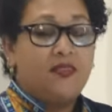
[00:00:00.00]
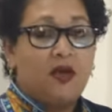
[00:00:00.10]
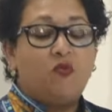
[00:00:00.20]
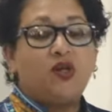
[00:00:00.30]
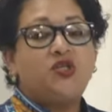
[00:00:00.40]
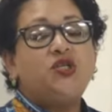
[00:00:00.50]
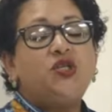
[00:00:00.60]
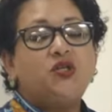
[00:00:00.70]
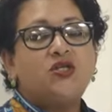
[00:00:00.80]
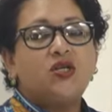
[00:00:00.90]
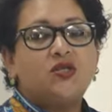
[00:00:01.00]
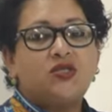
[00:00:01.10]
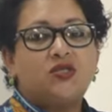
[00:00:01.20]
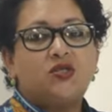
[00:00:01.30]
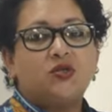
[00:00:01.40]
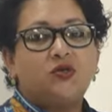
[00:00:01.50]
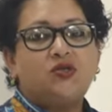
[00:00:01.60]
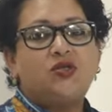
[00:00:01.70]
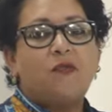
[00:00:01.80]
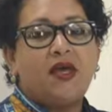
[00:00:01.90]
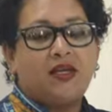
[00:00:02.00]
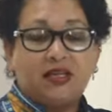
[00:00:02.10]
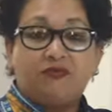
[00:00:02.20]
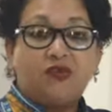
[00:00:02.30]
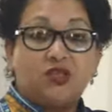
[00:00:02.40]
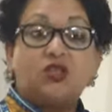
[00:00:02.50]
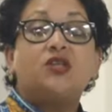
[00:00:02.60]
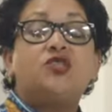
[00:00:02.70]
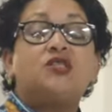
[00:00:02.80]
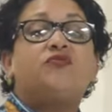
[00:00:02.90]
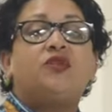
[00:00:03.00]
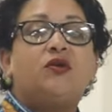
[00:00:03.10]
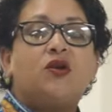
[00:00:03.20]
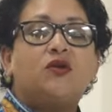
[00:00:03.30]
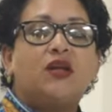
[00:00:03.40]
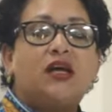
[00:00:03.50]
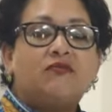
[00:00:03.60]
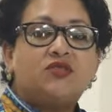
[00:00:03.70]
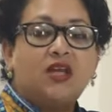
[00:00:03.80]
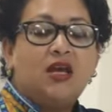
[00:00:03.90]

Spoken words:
they want to use those as tools to make a difference, not just for their own lives,